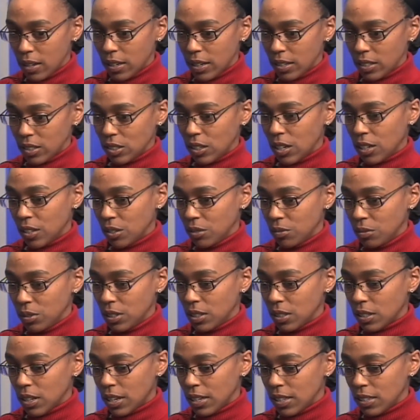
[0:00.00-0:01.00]
I started
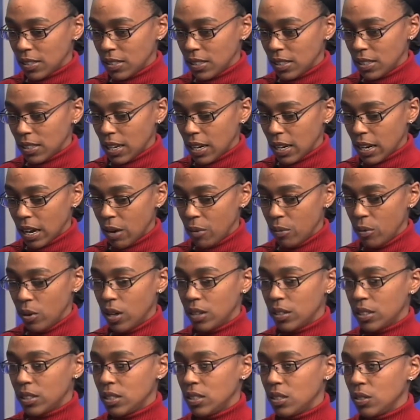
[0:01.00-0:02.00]
realizing that I
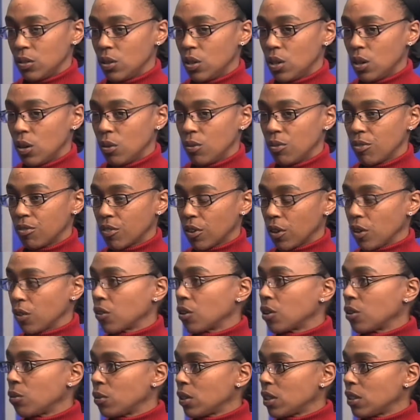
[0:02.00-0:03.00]
wanted to go
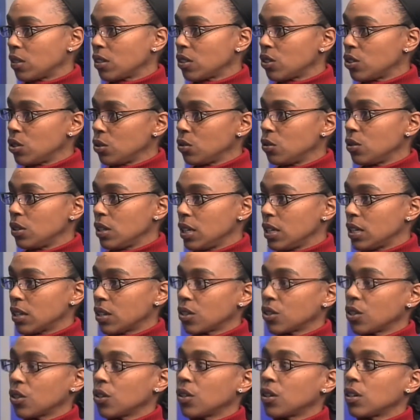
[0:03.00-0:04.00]
further with the 2D and
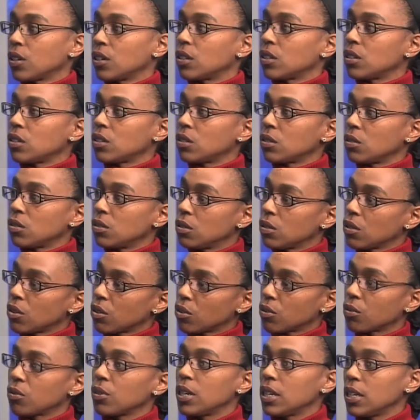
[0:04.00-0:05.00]
turn it into
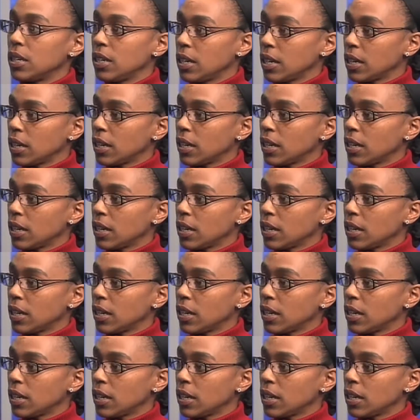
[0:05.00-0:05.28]
3D and